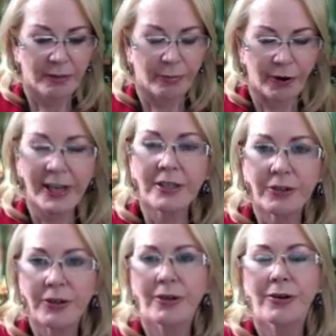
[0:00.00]

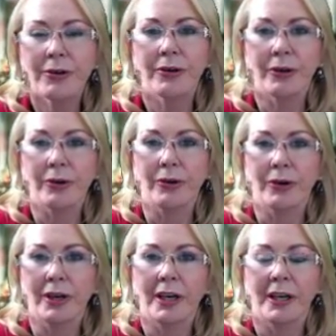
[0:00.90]
breakthrough
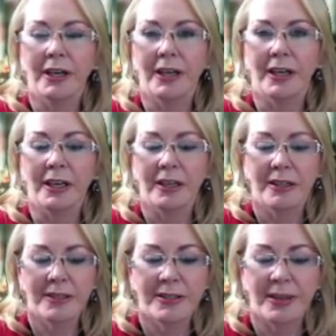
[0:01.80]
or
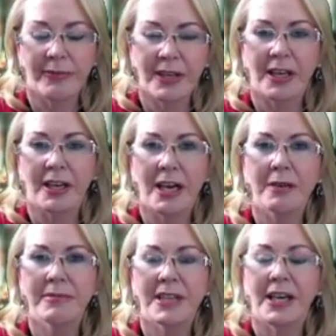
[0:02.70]
something that comes